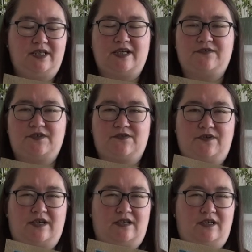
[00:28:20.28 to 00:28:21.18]
Might have to
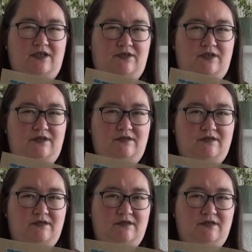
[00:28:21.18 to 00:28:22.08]
find out
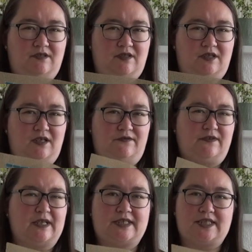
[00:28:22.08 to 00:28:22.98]
if
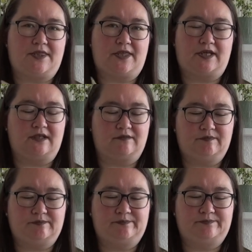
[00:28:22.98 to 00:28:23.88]
that's a thing.
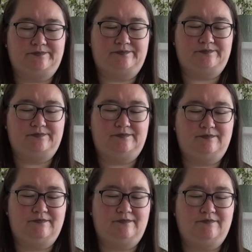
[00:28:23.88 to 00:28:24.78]

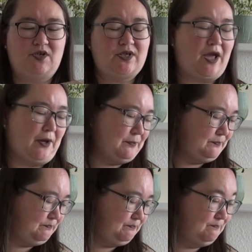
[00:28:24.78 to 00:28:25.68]
But yeah,
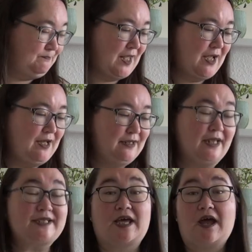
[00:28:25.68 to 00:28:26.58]

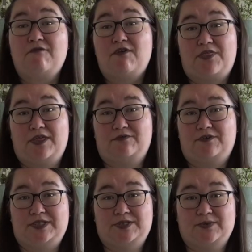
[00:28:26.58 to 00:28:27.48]
that's everything
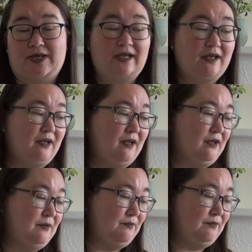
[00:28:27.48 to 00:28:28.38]
for this week.
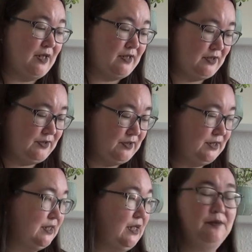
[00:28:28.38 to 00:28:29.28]
Um, and it does
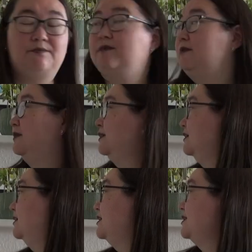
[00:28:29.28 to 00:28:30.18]
seem
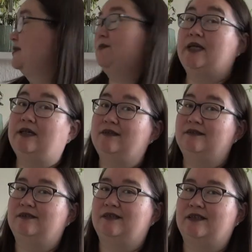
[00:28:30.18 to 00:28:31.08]
to me
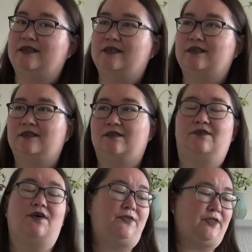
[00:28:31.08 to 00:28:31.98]
like
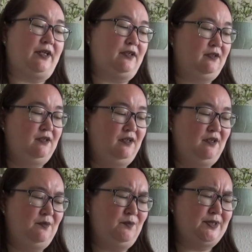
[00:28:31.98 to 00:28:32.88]
nothing,
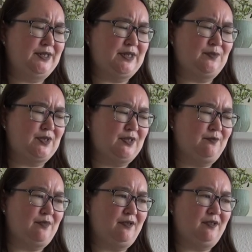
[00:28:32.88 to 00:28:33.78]
but at the same
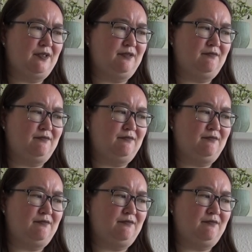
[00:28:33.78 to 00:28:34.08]
time, it